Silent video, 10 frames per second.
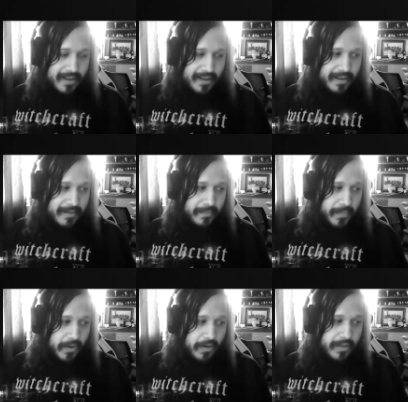Um,
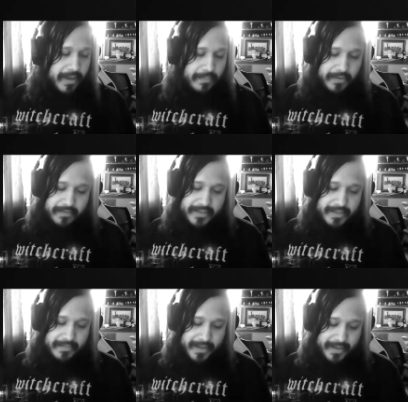all that proves to
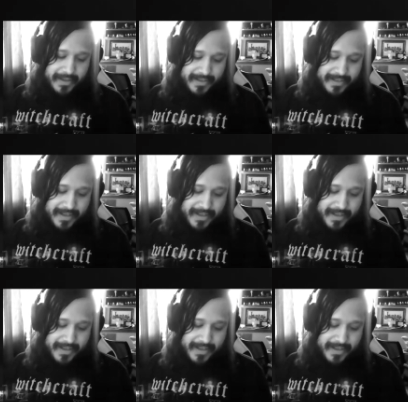me is